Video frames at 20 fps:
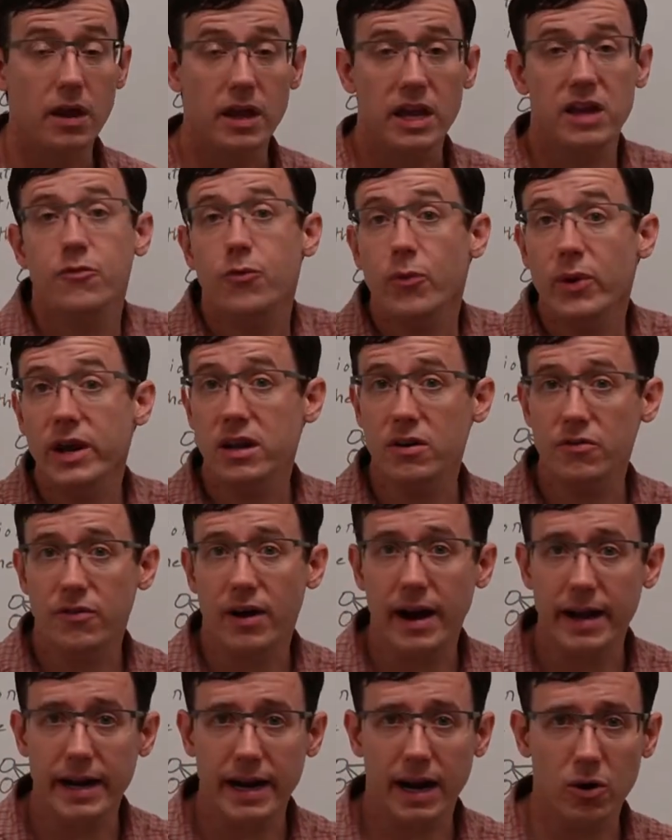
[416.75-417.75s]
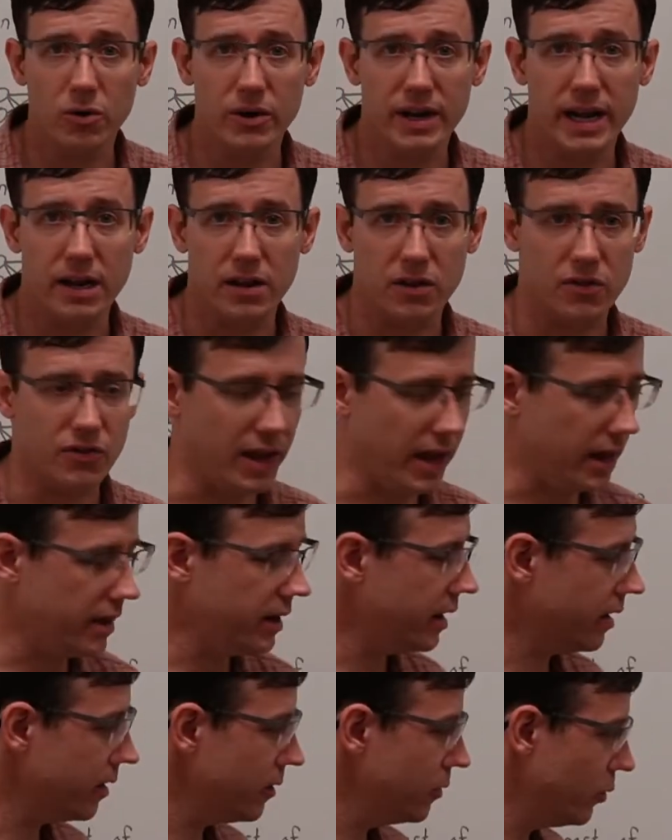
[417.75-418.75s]
If we divide our data set,
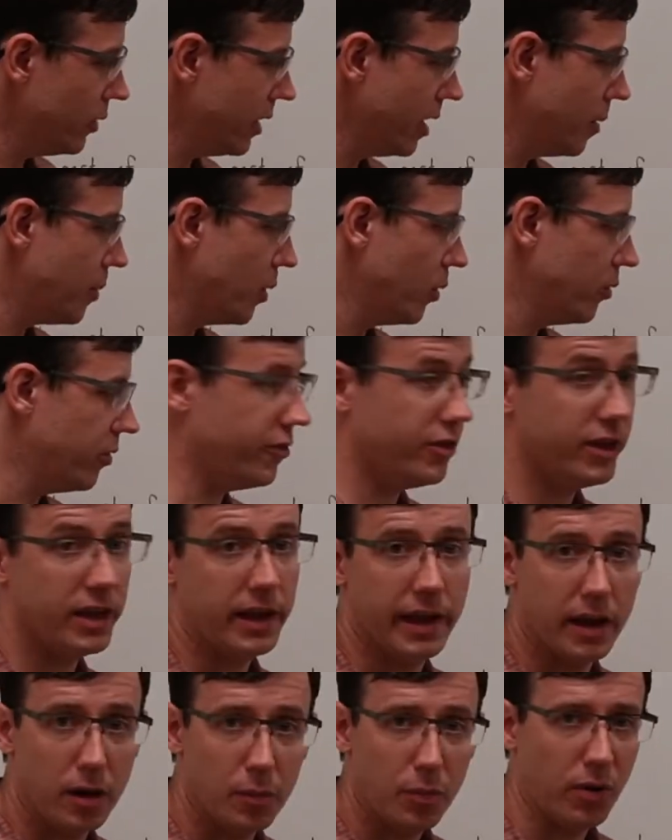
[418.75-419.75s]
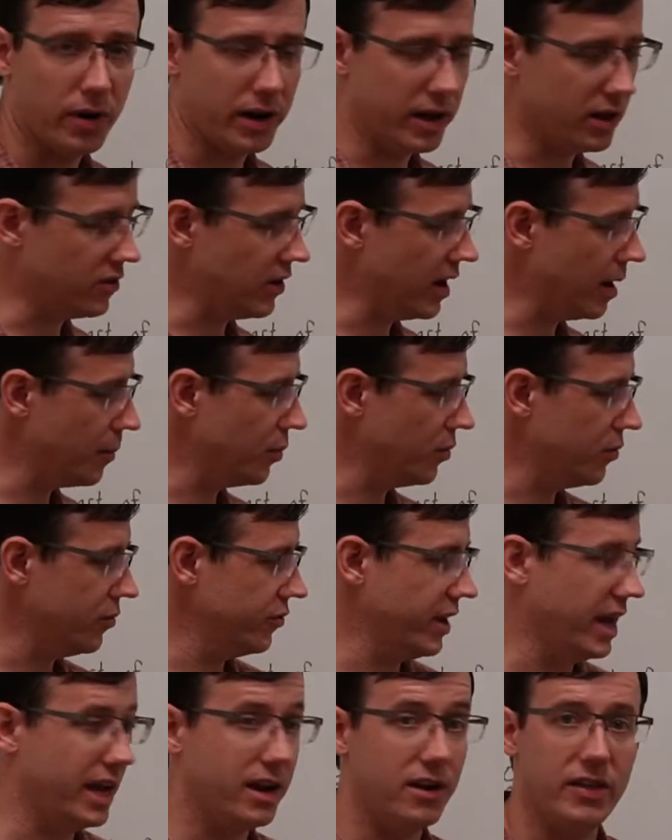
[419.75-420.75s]
including both the input
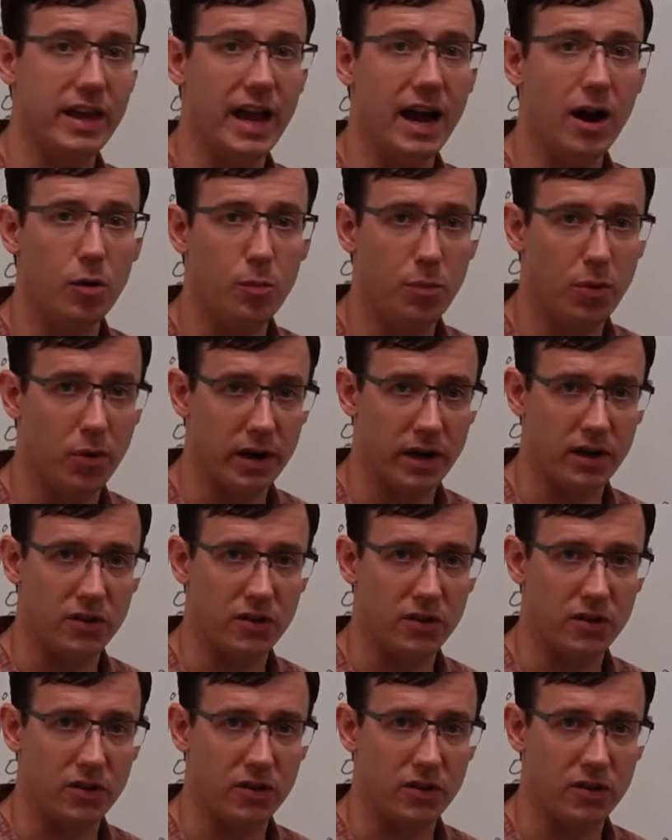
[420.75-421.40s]
examples and the output